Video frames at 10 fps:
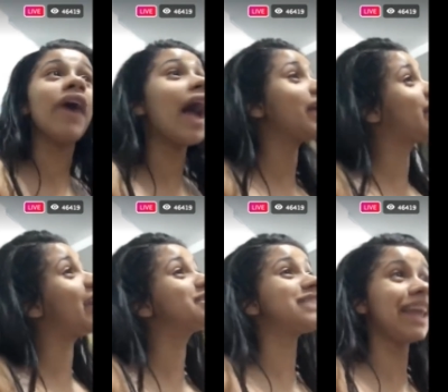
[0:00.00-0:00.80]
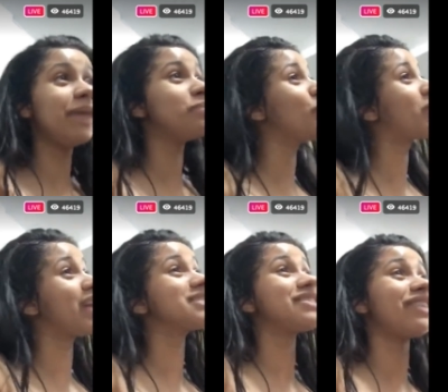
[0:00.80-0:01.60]
If I can't sleep, you
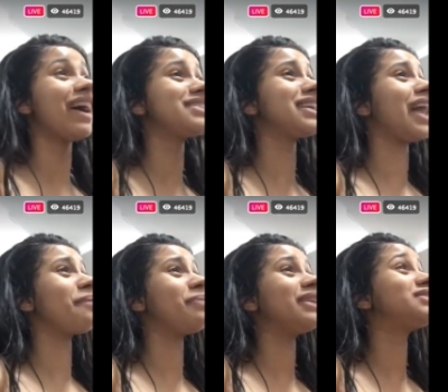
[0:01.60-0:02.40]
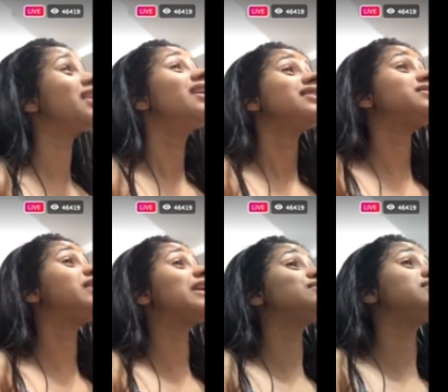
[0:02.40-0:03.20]
can right? She like, bitch.
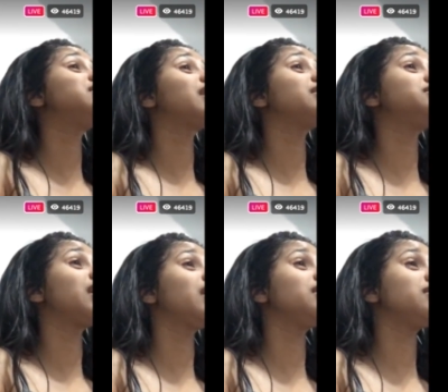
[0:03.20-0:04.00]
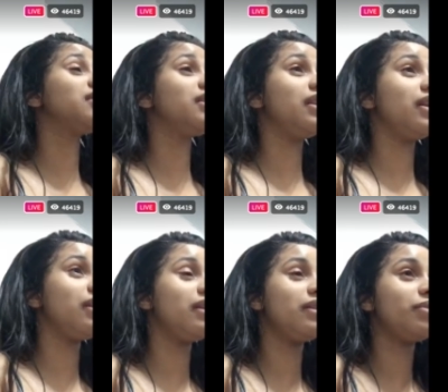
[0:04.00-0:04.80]
So that's take take a.
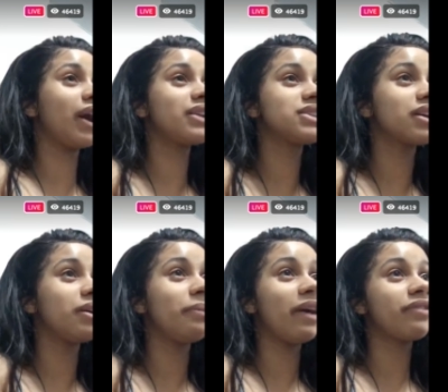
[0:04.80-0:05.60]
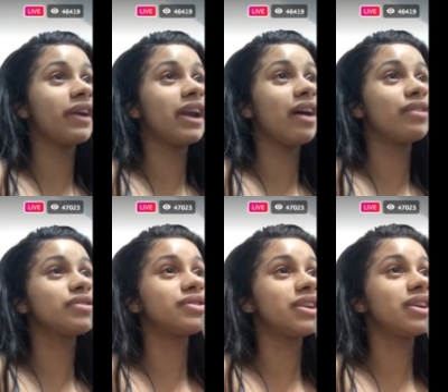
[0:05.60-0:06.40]
We gotta take a bath right now,
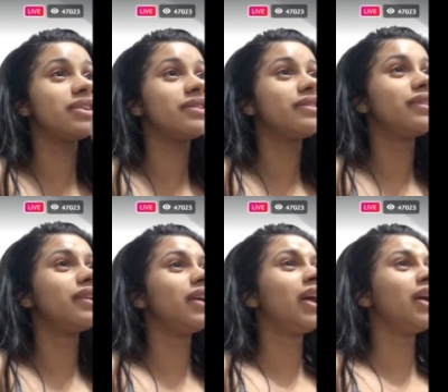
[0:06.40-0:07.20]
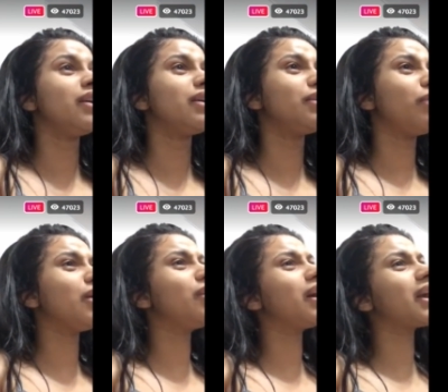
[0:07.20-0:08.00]
so she can.
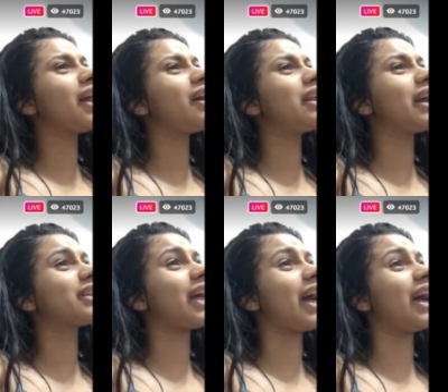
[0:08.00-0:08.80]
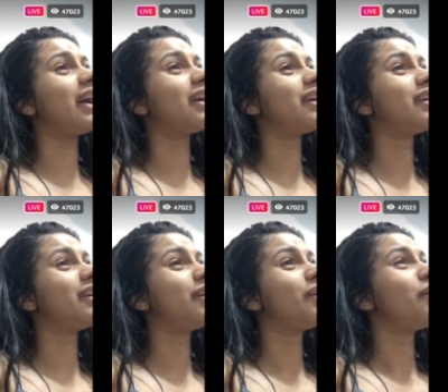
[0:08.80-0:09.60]
Why are you looking at her like that?
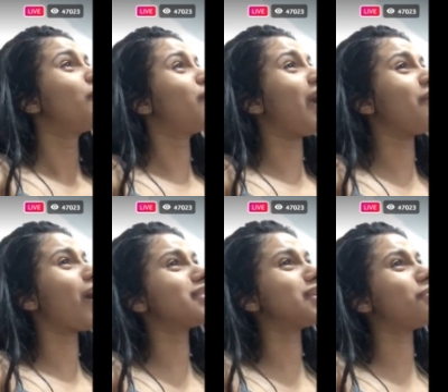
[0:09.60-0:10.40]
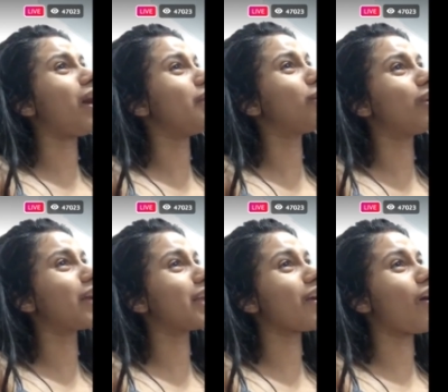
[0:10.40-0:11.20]
Right? Why? She, why don't
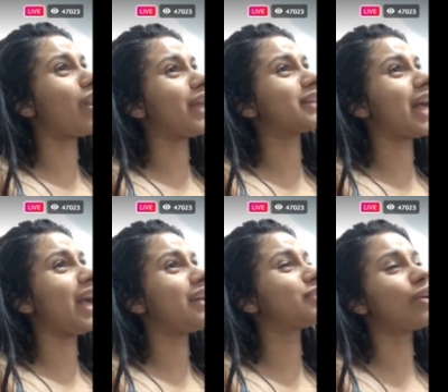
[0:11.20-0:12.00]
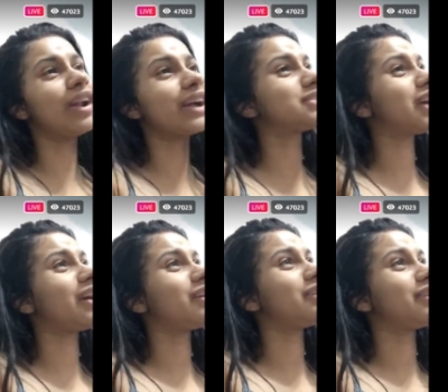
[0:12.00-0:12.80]
look at your own like that? Don't look at
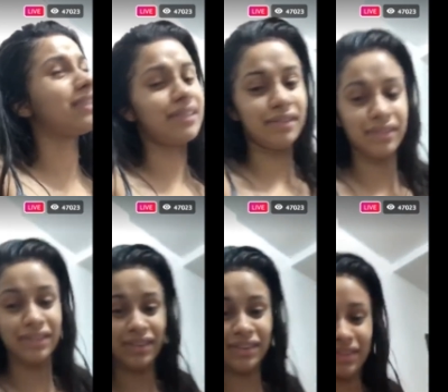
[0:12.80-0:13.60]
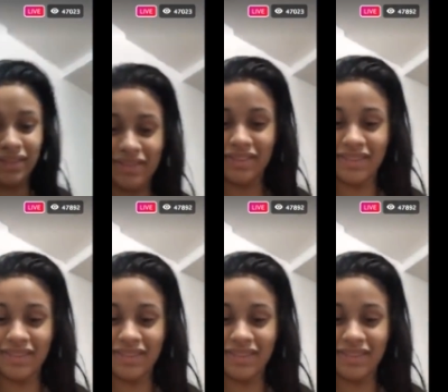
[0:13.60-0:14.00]
her. She's out.